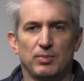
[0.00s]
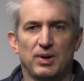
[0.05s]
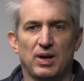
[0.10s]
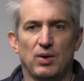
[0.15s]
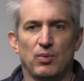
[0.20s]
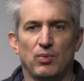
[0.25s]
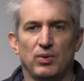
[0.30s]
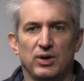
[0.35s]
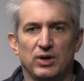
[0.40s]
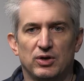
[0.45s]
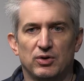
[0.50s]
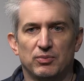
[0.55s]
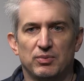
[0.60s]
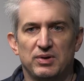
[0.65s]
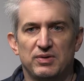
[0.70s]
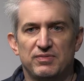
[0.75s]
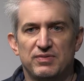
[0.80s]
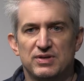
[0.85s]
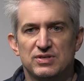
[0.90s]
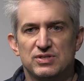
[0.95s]
but I wanted to
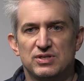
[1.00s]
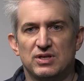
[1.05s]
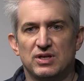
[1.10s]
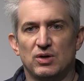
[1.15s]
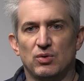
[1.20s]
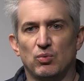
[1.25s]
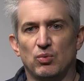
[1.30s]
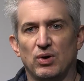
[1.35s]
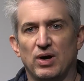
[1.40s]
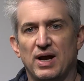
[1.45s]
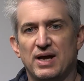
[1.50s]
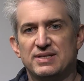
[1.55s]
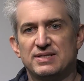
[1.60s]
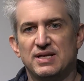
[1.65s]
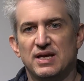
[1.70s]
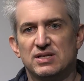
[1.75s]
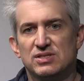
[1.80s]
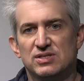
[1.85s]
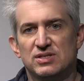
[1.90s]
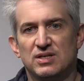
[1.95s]
revisit it where I
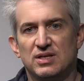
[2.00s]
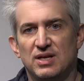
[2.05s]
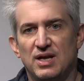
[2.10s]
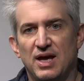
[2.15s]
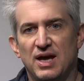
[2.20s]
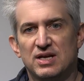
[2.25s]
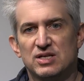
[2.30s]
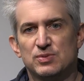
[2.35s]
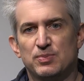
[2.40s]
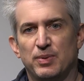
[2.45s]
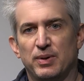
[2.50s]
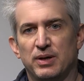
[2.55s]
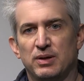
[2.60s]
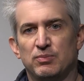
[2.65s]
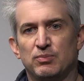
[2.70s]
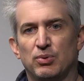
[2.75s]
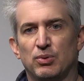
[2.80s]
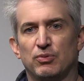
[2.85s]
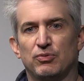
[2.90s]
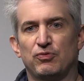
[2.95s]
tested
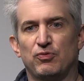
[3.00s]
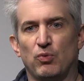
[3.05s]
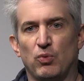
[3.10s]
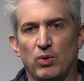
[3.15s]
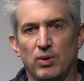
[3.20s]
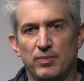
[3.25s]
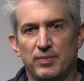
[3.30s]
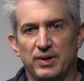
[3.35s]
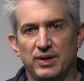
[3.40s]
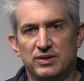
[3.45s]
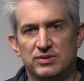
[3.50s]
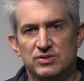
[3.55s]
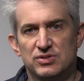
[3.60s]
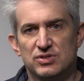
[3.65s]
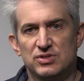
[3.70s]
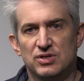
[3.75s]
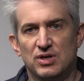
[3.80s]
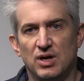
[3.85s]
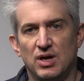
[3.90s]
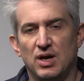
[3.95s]
X-Plane
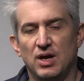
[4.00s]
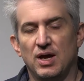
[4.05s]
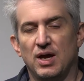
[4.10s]
performance